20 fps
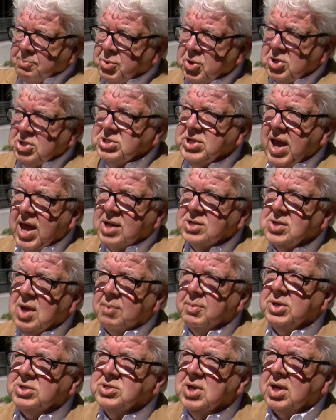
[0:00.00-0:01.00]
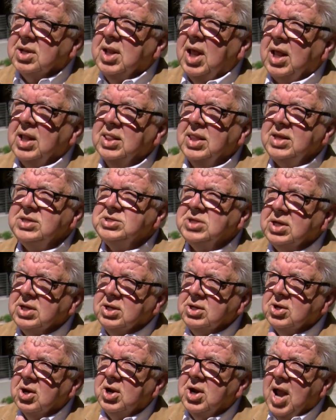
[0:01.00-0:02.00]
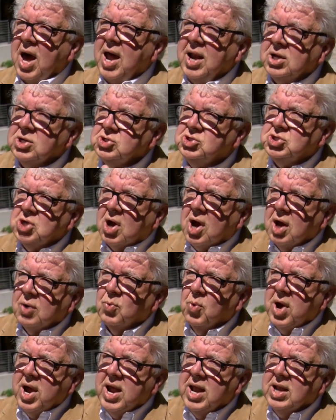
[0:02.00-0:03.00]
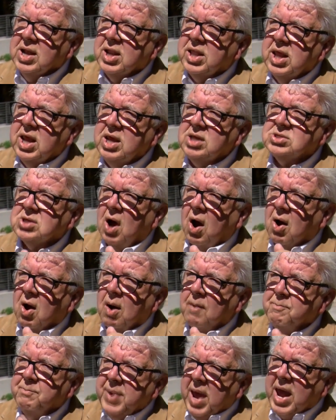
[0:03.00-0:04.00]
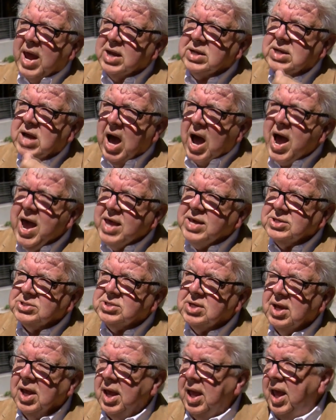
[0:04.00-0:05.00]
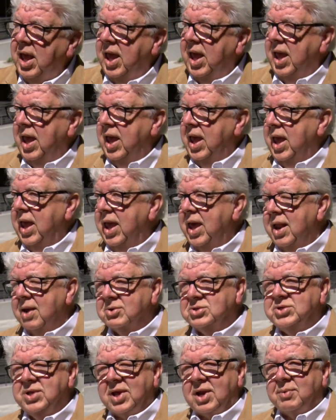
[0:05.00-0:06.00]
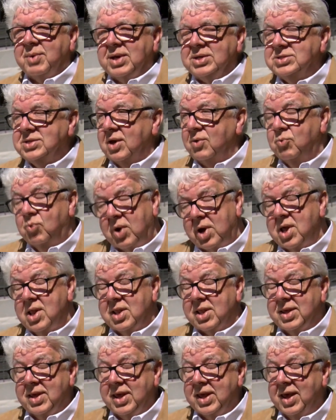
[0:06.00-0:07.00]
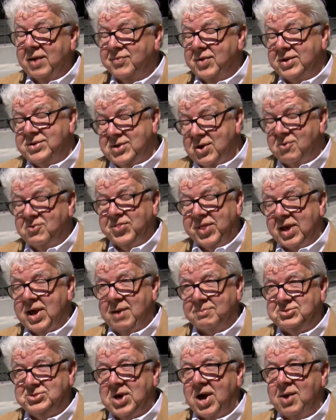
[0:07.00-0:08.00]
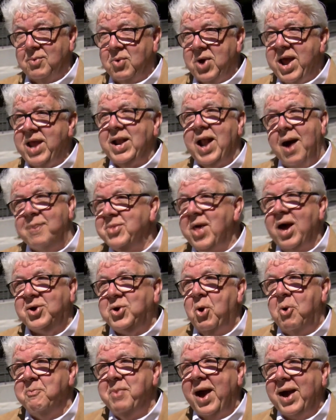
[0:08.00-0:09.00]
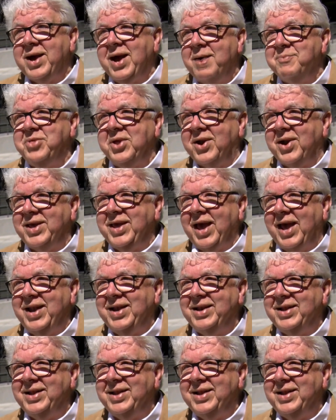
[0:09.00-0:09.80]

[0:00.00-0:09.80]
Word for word: Put his hands on me, and said, Listen, you're not John Wayne. These are bad guys. And I was thinking to myself, well, but don't think I'm John Wayne, I'm not going back up there again.